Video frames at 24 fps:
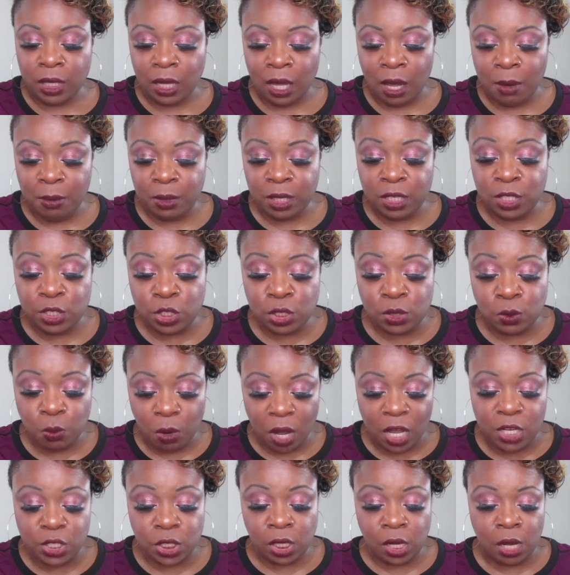I'm going to
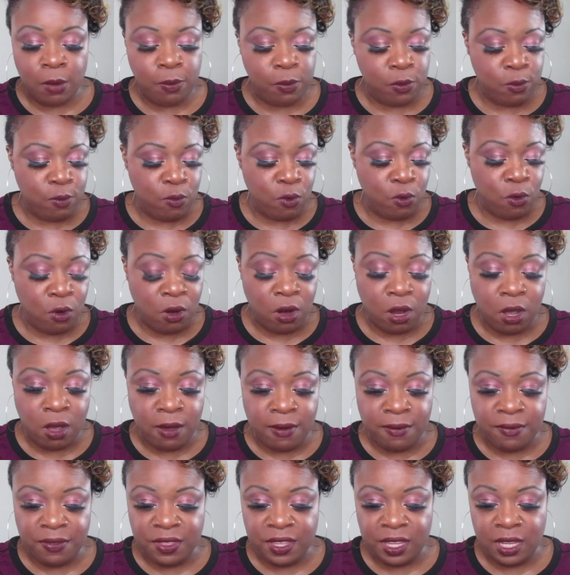swatch a couple more
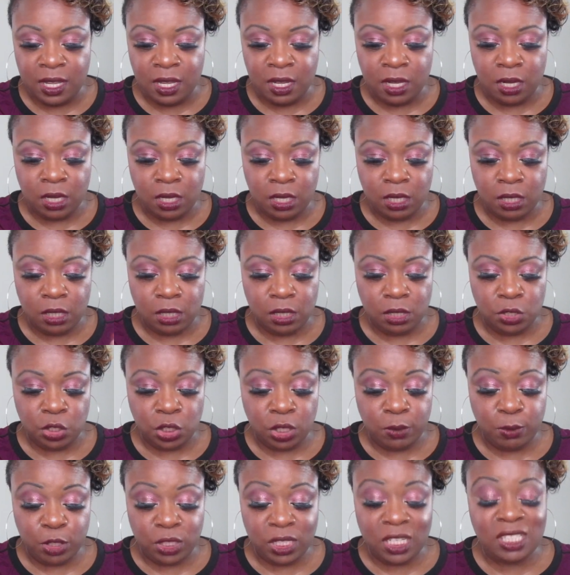of the
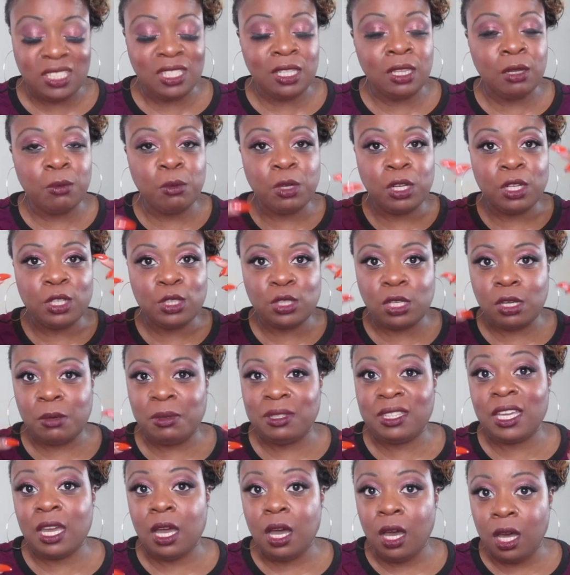shimmer shades, and then we're going to talk
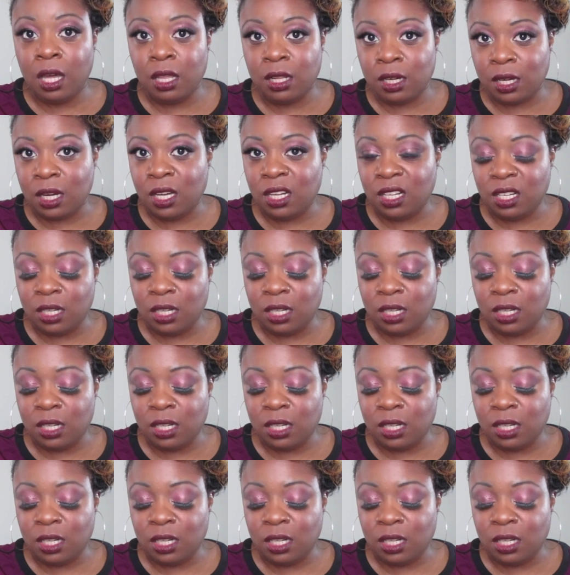about the other color